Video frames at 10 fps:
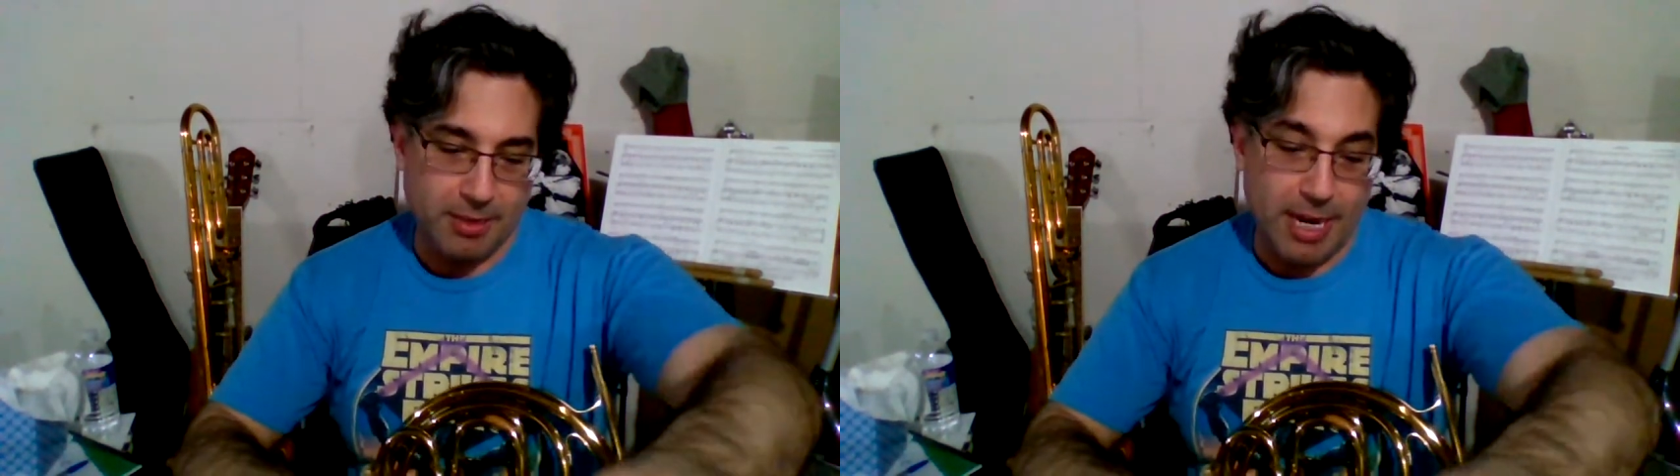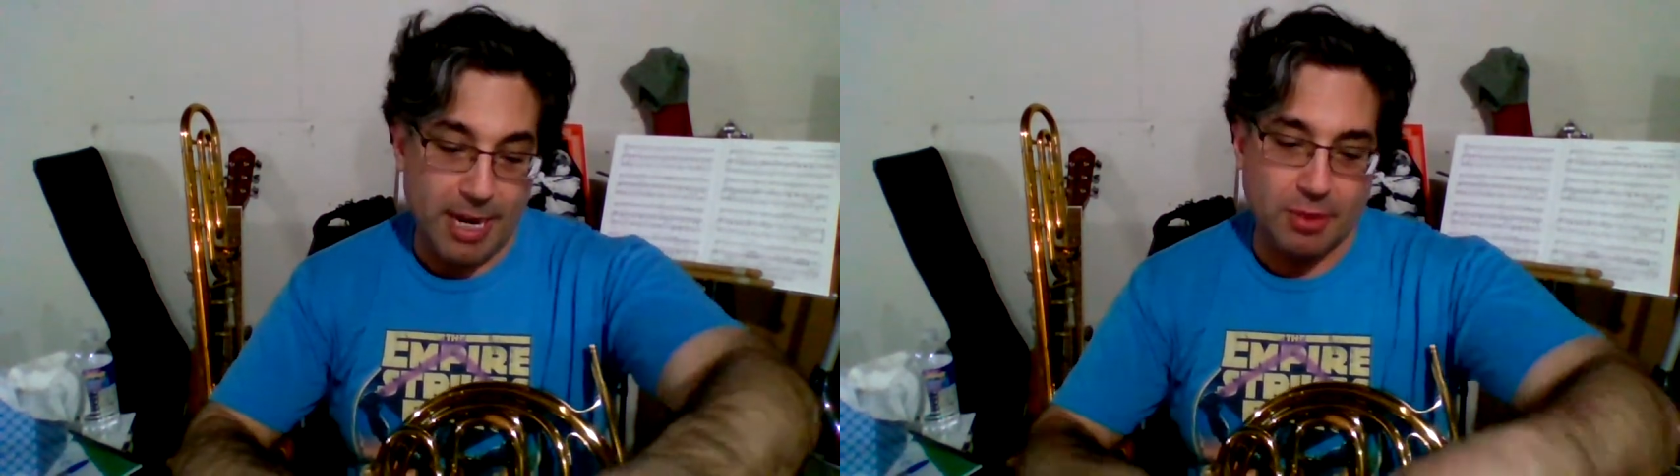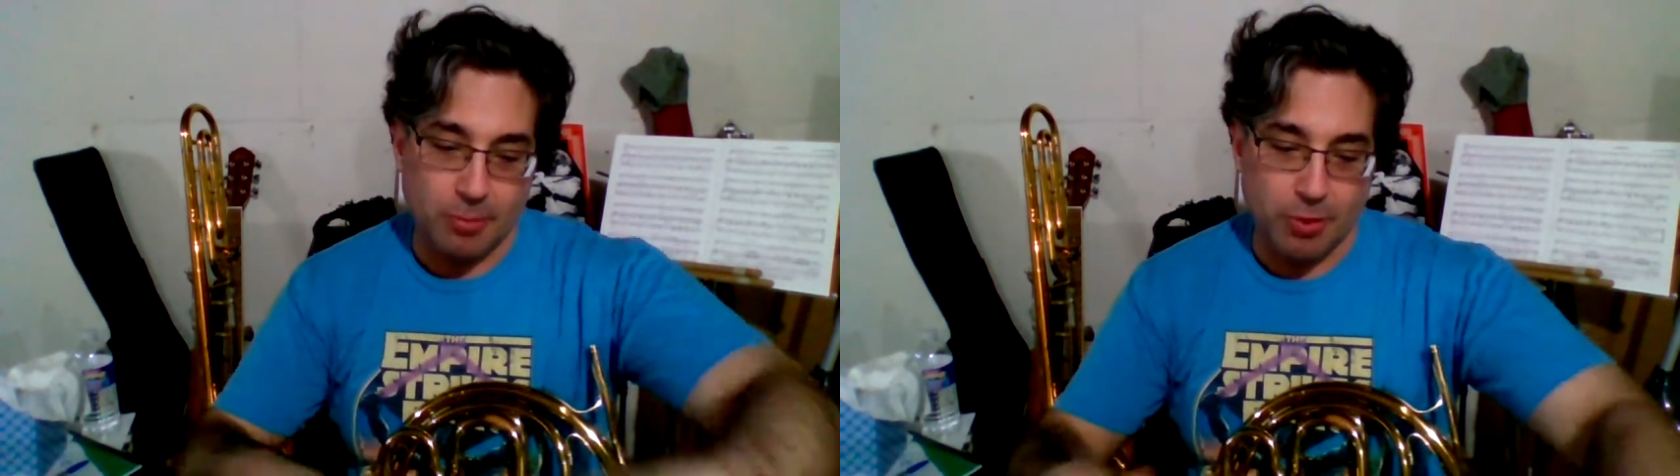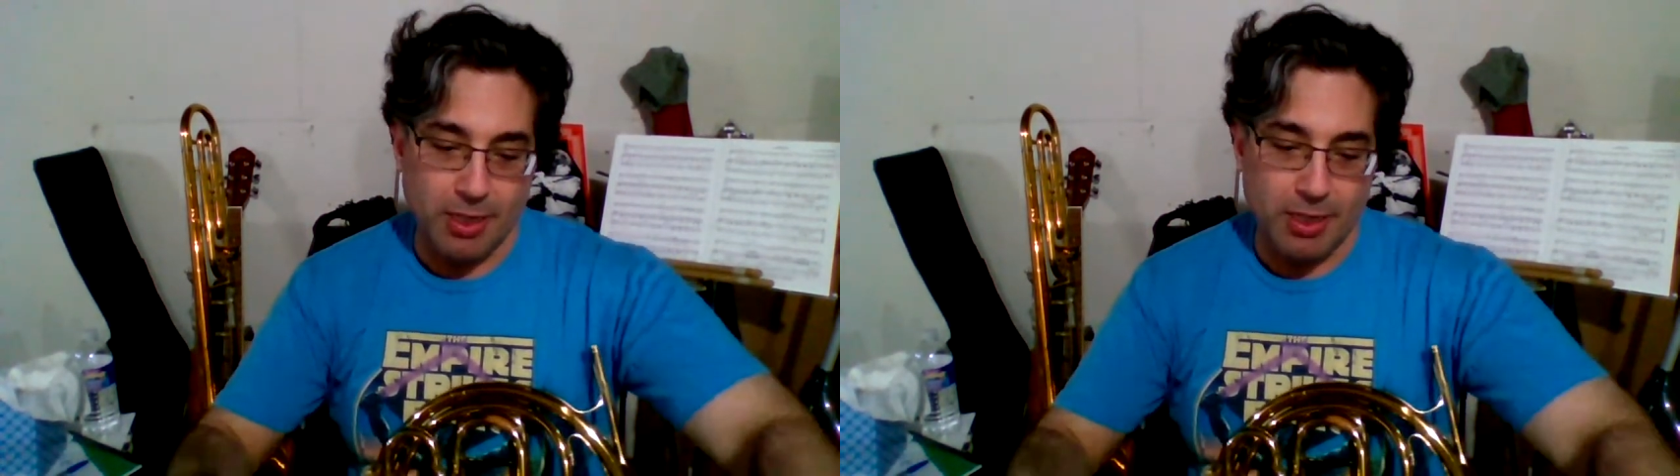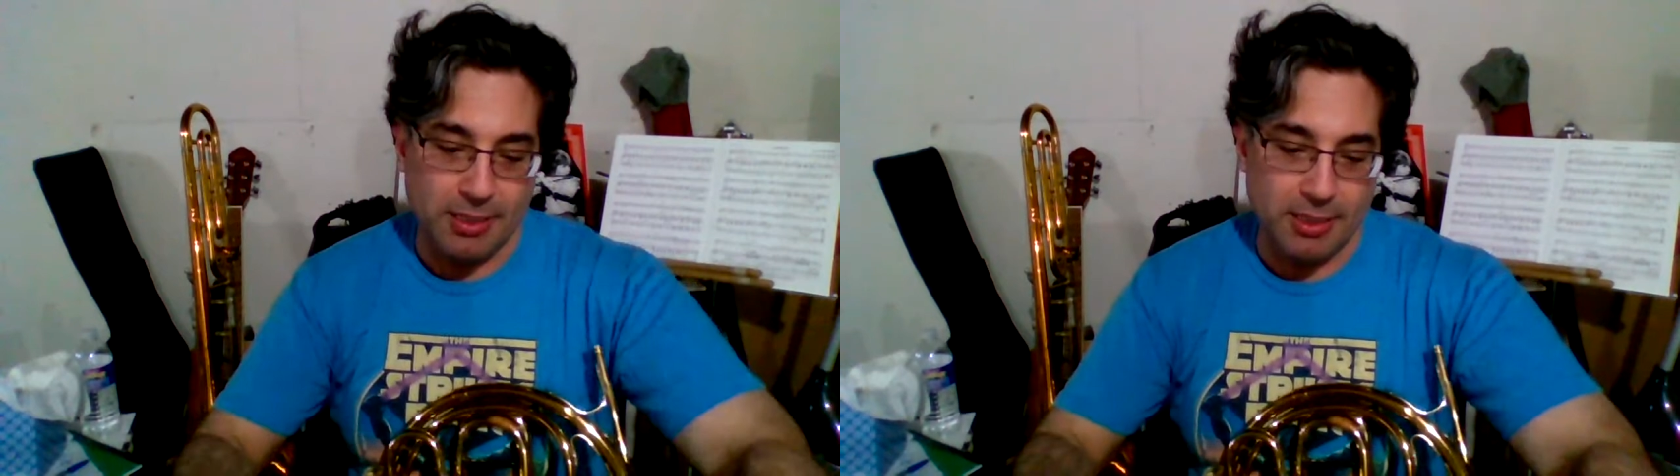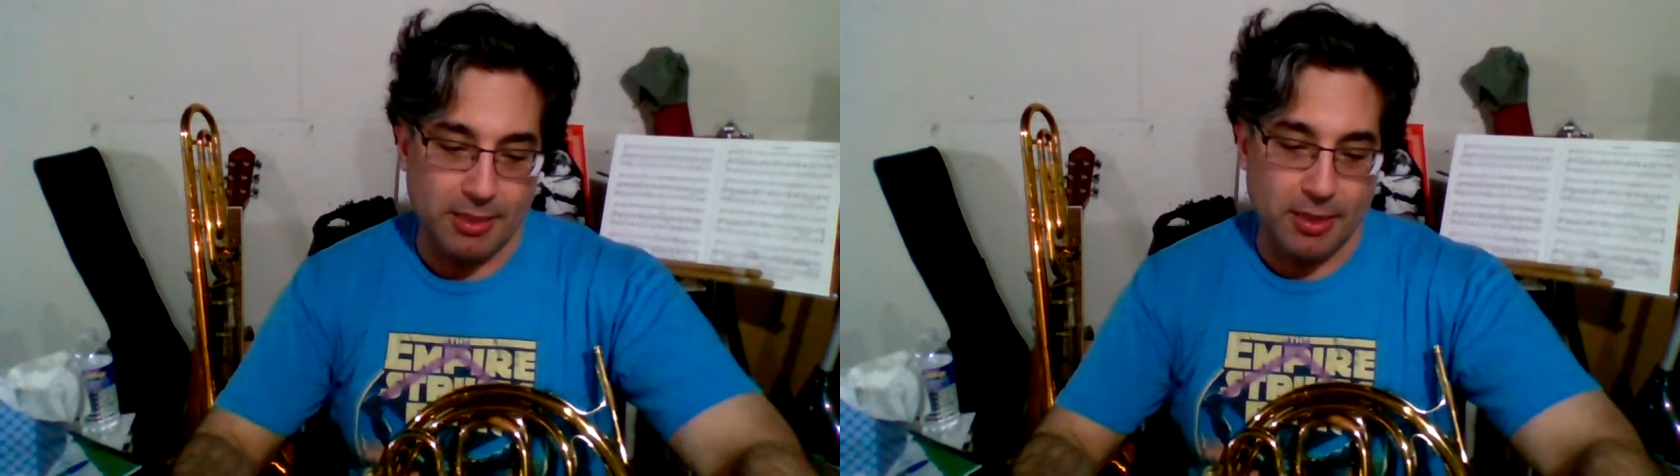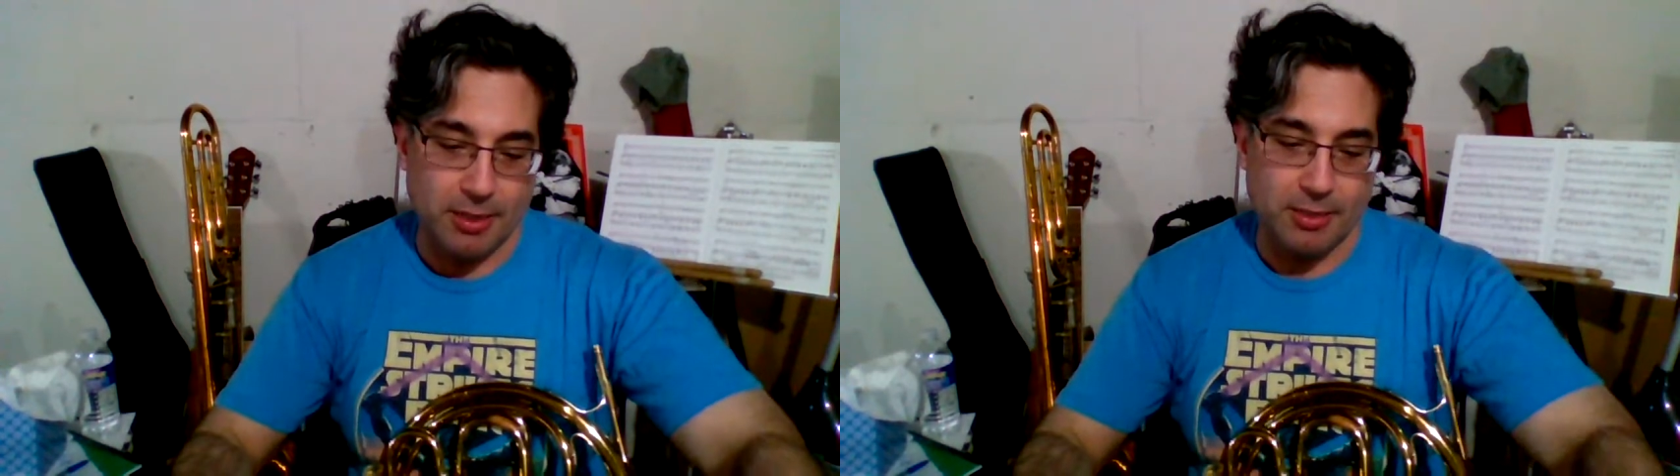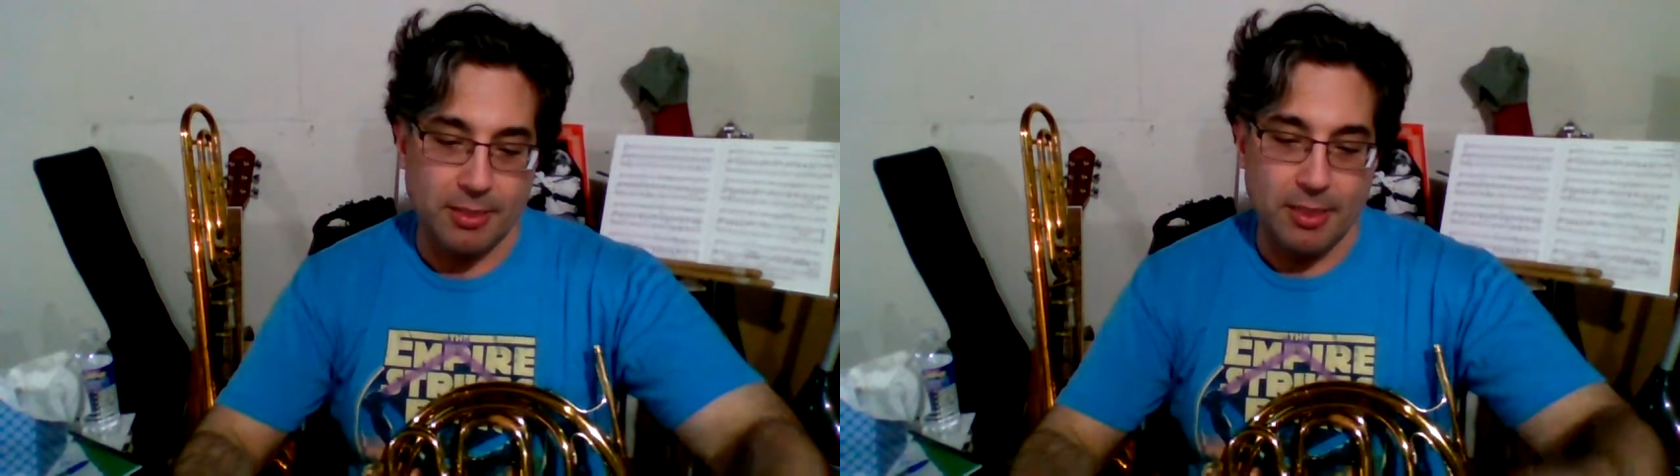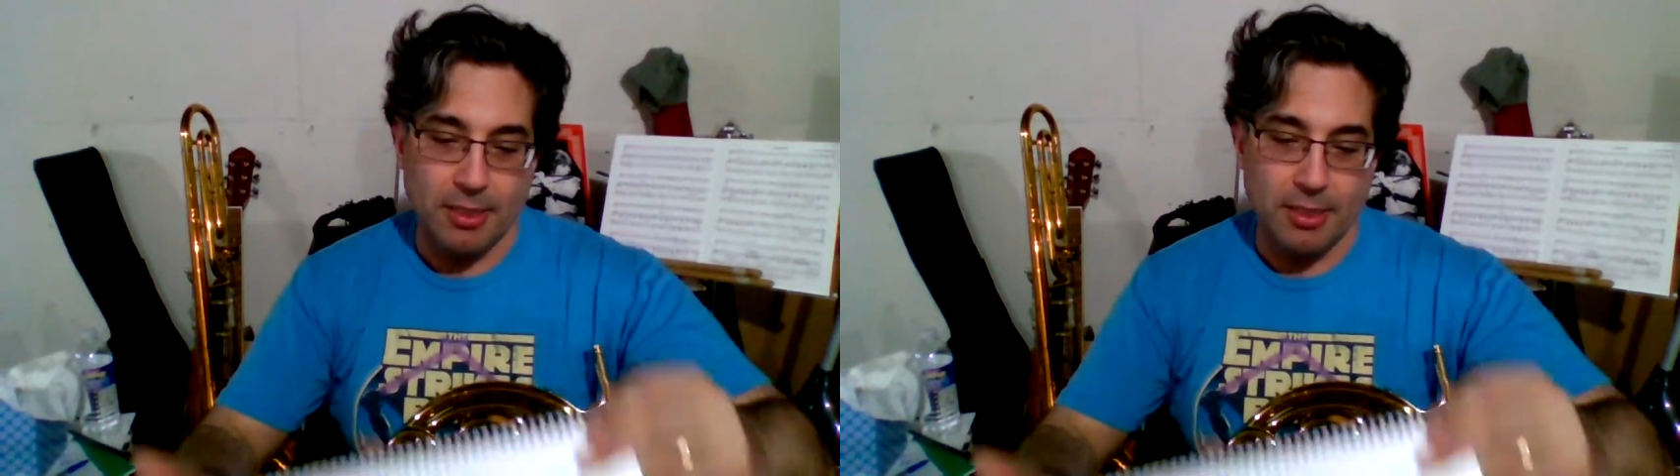After the more EDC songs.